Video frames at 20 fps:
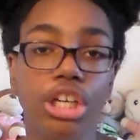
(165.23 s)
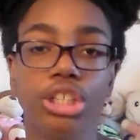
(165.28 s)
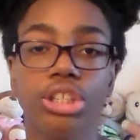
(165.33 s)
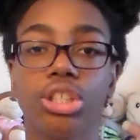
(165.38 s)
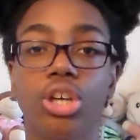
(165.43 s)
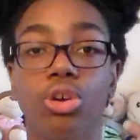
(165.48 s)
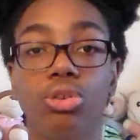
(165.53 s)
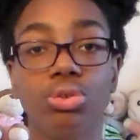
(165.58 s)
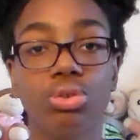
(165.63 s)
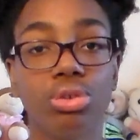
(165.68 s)

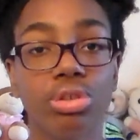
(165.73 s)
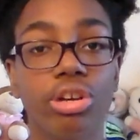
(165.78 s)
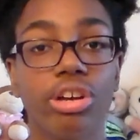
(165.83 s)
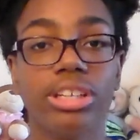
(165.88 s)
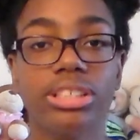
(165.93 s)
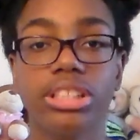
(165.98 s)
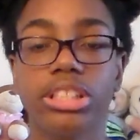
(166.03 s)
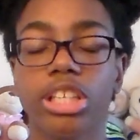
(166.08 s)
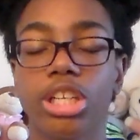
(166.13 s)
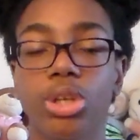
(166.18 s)
So in New
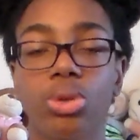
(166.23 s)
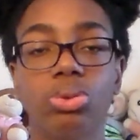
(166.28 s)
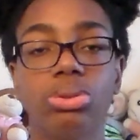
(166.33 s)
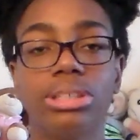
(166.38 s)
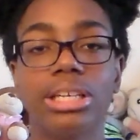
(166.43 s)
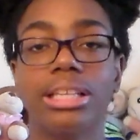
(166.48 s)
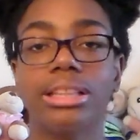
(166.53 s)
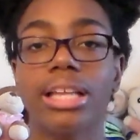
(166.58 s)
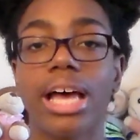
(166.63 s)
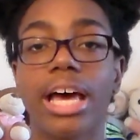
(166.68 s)
York City, you
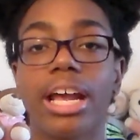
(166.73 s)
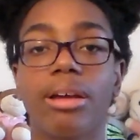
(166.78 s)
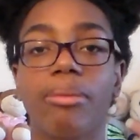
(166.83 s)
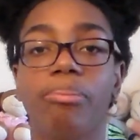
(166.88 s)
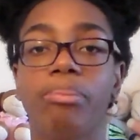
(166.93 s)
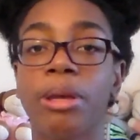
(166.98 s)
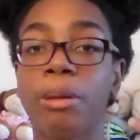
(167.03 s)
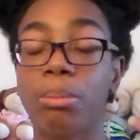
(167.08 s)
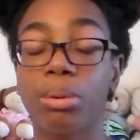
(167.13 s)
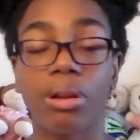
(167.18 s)
see a lot
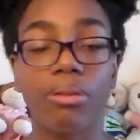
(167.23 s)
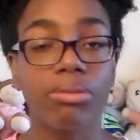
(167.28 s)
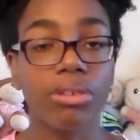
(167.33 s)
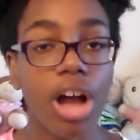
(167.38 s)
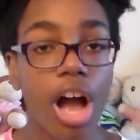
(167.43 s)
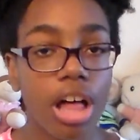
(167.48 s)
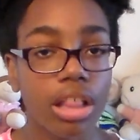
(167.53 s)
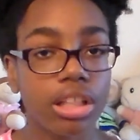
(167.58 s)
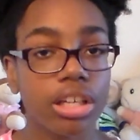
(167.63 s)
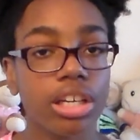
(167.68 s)
of people of
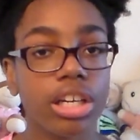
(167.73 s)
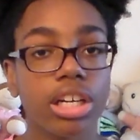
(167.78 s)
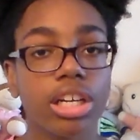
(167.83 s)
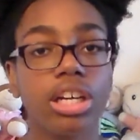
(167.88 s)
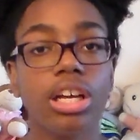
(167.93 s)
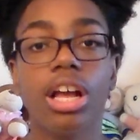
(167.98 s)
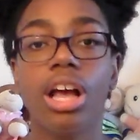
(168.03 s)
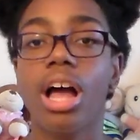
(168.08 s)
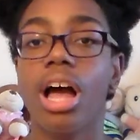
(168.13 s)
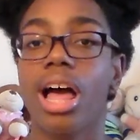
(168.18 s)
color,